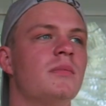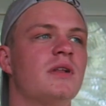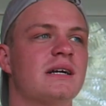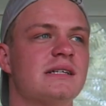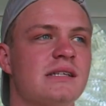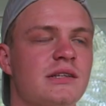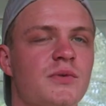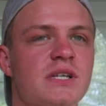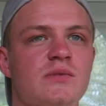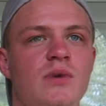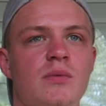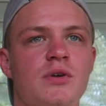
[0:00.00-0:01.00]
But like I said, the
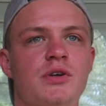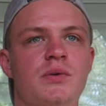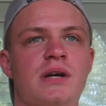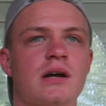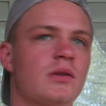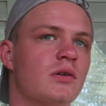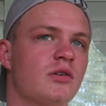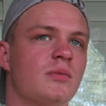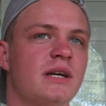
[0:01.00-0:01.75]
reason why we're doing a local